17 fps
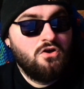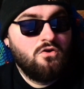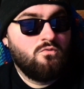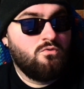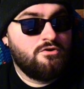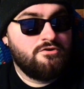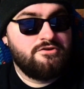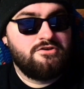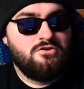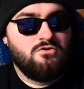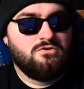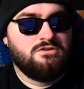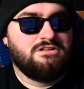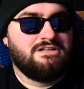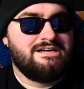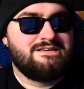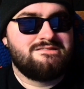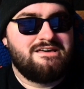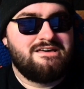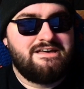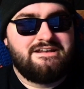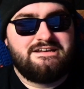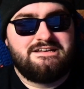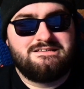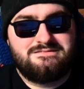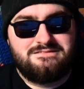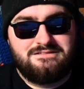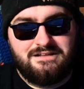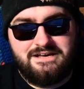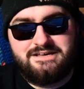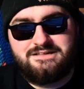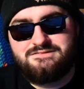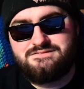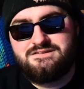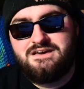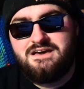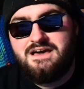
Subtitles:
What are your likes and dislikes?